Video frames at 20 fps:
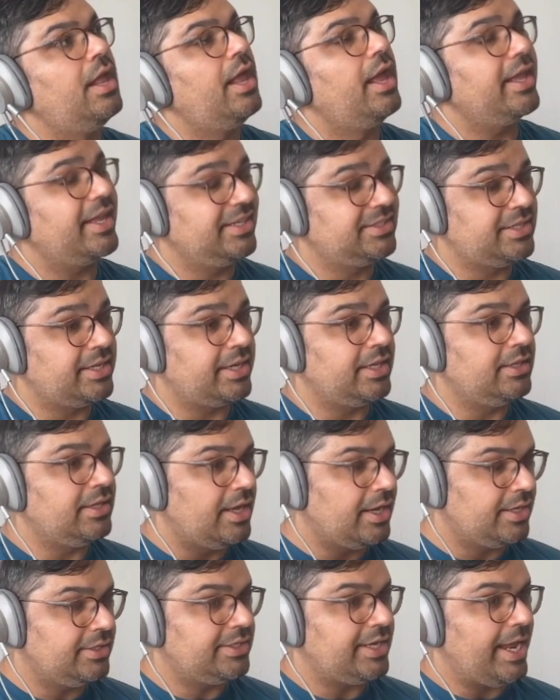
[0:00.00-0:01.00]
guess I can log
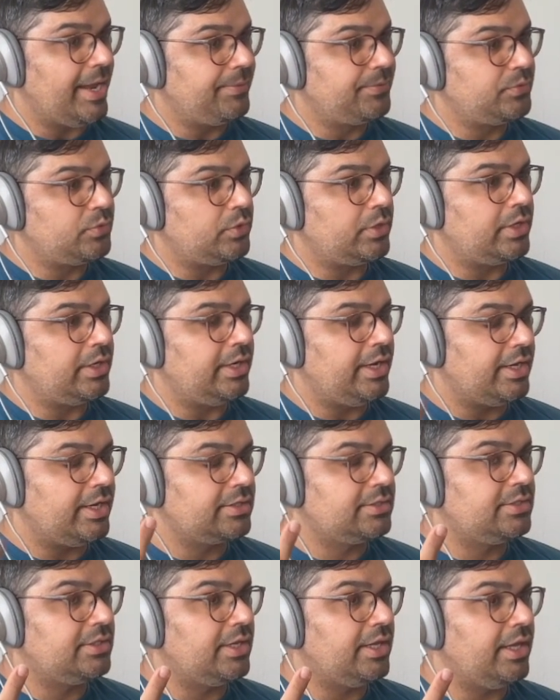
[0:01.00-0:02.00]
into App Store
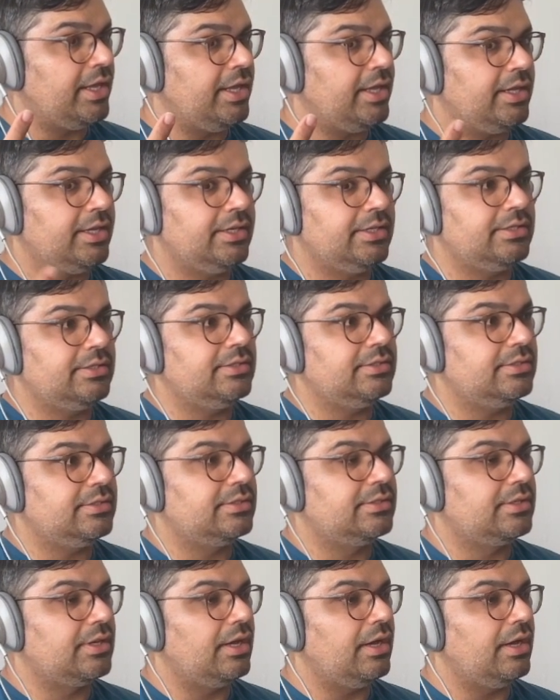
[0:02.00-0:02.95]
Connect and